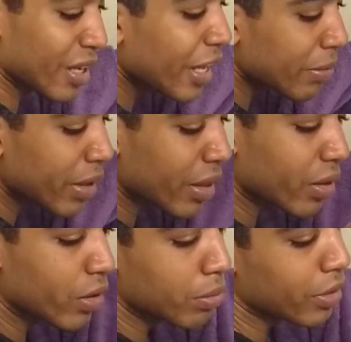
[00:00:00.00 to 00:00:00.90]
light
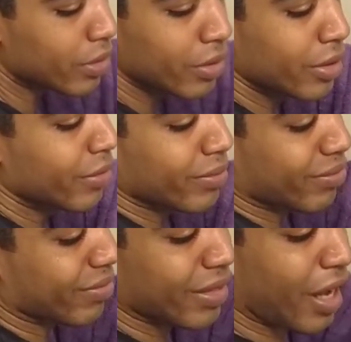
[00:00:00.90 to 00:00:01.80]
menthol, but
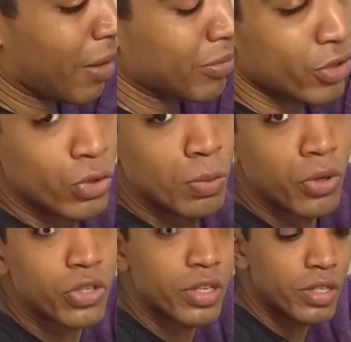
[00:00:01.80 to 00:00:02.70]
I'm
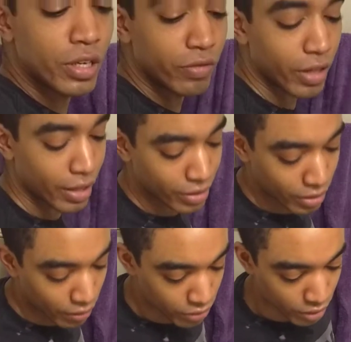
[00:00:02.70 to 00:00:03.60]
super sensitive to that
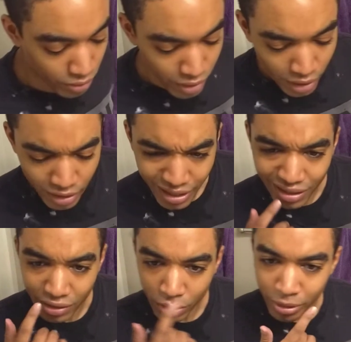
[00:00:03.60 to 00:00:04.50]
stuff, so you get
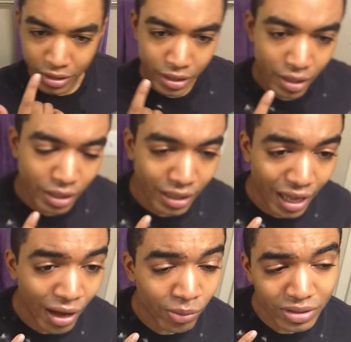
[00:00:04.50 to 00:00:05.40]
a little bit of tingling.
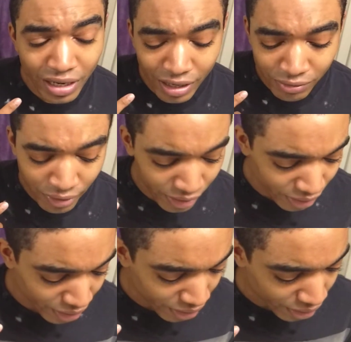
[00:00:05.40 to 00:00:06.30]
That was kind of
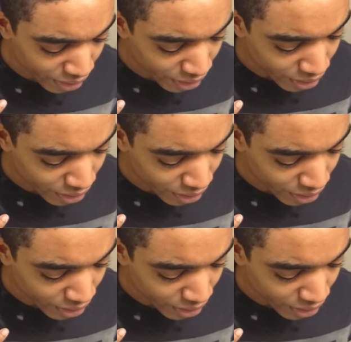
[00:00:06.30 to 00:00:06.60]
a